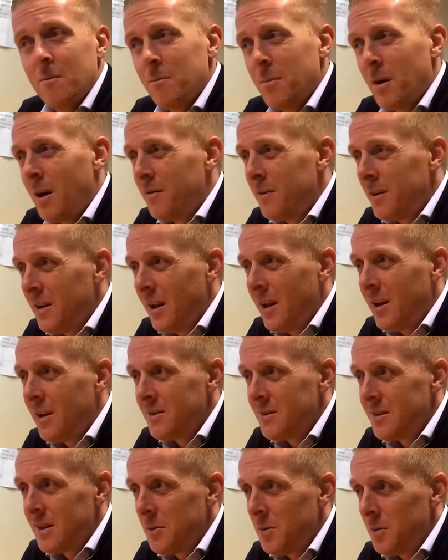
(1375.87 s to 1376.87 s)
but I think they
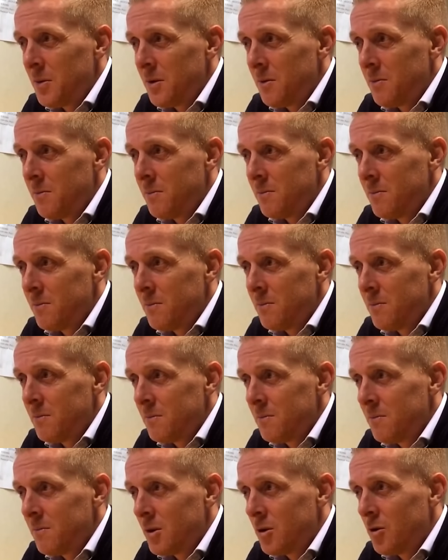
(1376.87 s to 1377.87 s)
can see what
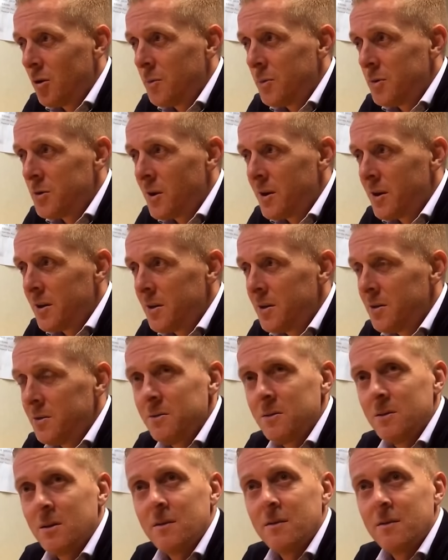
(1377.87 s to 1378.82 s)
the group are trying to do.